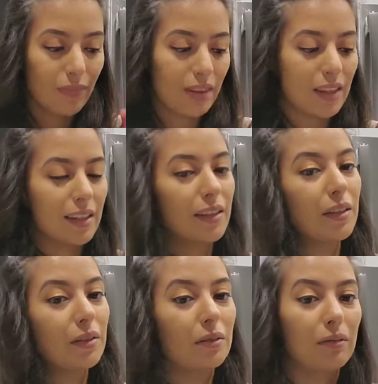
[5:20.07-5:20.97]
these
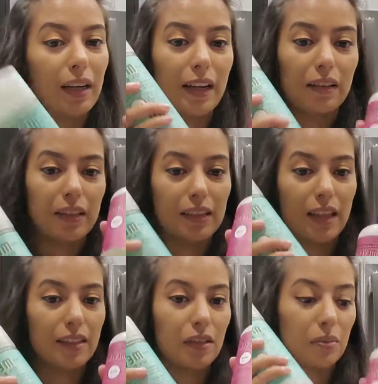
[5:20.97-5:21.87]
two right now, these
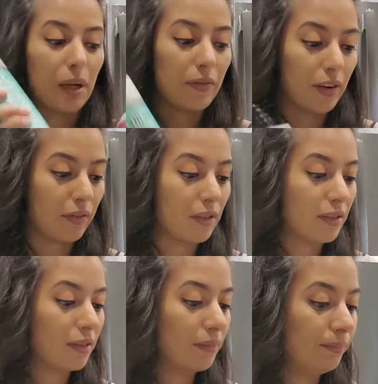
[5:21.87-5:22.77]
scents are my
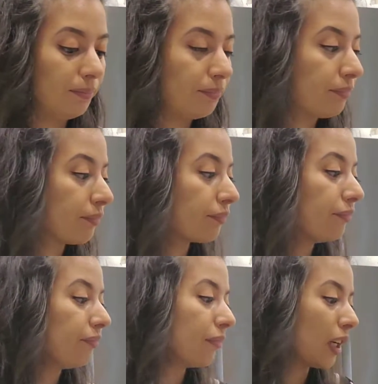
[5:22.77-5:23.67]
favorites.
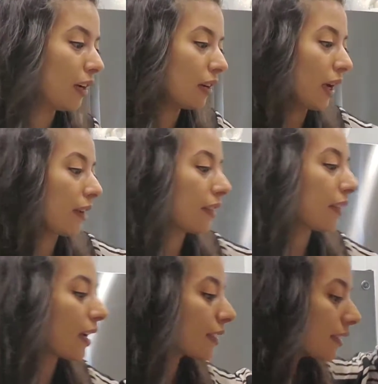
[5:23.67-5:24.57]
Okay, the
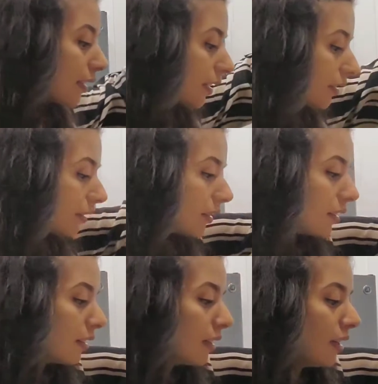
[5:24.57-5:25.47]
next thing
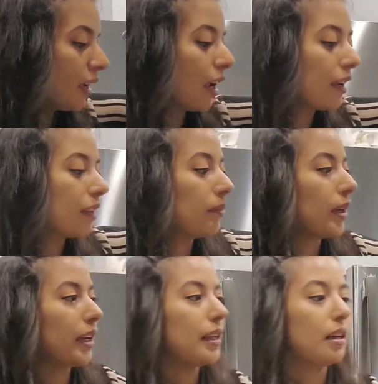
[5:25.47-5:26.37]
and
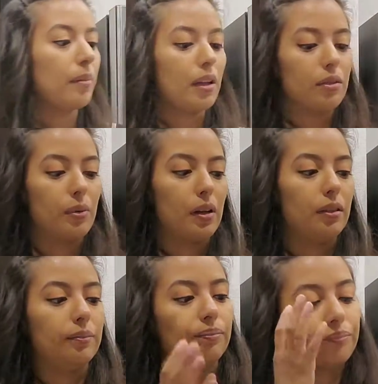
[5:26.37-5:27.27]
picking up as
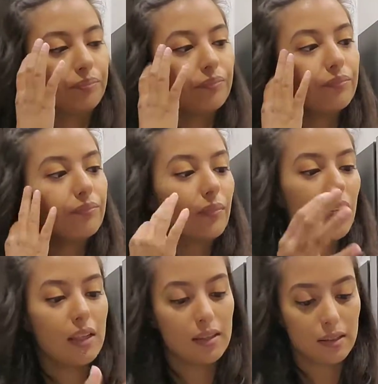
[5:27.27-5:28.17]
well
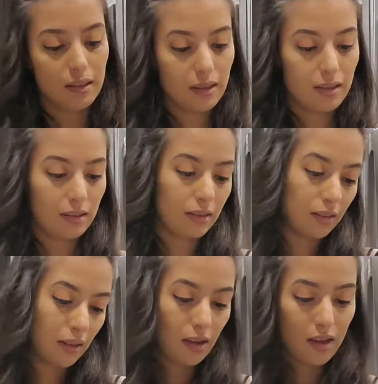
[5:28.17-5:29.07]
is
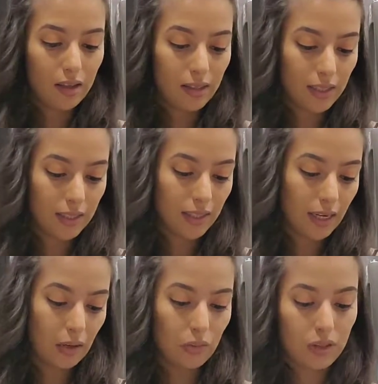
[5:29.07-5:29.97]
this
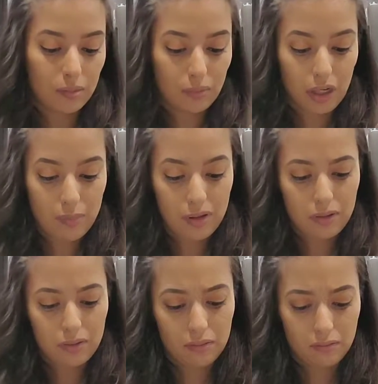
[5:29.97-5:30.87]
16 ounce spray
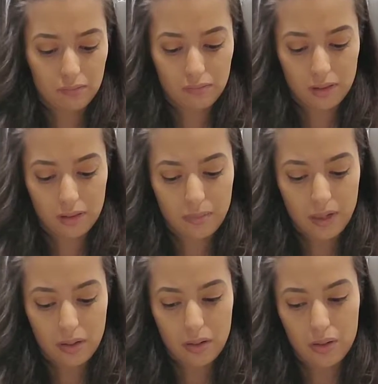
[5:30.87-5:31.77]
bottle. So let
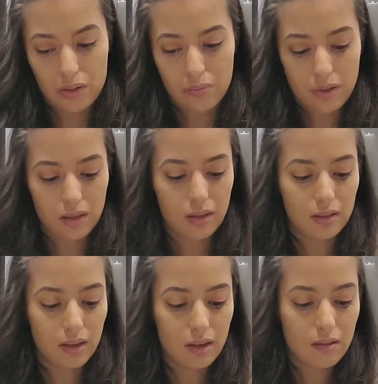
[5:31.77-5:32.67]
me open this
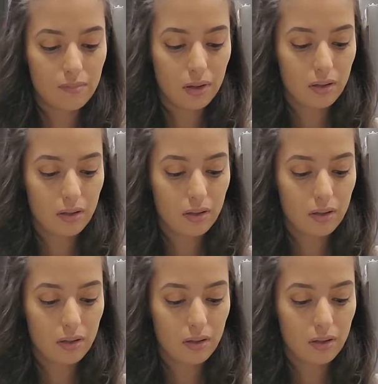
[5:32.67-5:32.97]
up.